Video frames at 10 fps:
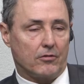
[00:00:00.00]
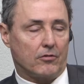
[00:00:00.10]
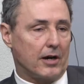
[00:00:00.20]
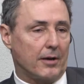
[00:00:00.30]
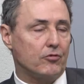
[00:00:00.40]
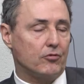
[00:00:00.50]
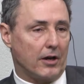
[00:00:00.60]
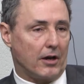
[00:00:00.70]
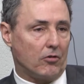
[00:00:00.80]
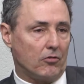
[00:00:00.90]
or up to
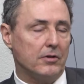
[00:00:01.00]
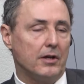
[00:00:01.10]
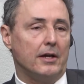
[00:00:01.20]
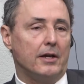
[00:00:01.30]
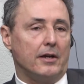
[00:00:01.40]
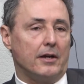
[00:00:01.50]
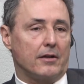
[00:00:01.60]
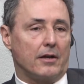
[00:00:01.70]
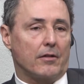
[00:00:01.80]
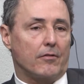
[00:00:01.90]
now, in the
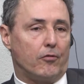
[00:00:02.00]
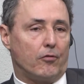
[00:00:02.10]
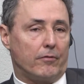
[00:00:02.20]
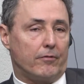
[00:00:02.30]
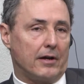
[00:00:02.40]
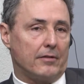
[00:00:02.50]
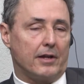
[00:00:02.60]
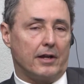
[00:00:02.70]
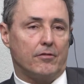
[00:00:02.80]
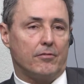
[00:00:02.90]
last 4 or 5
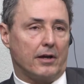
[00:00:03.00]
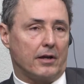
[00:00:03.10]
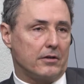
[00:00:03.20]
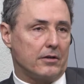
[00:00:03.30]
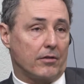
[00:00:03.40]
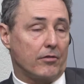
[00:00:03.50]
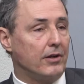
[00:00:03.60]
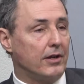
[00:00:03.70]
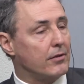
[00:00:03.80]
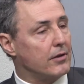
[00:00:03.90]
days, we had
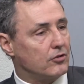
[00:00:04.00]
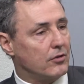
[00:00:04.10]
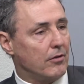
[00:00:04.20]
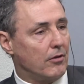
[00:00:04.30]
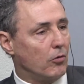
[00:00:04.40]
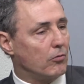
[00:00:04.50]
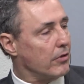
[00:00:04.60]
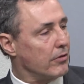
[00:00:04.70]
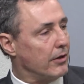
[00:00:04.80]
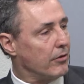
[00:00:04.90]
3 discussions alone
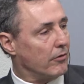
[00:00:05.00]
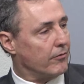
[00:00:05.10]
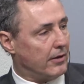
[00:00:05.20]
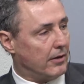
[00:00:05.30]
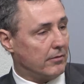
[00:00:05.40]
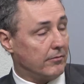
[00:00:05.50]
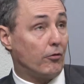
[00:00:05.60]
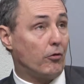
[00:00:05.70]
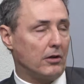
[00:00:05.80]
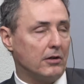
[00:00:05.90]
with the Ministry of,
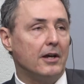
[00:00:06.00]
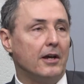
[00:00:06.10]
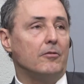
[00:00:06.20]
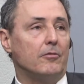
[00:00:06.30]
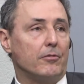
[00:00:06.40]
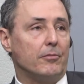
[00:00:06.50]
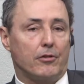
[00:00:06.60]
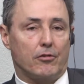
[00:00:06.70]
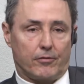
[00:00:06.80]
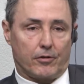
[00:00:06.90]
4, with the
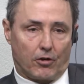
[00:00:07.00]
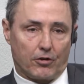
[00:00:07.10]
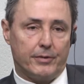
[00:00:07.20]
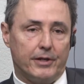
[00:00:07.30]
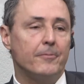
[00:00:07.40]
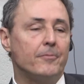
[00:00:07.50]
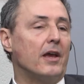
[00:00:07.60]
Ministry of Economy.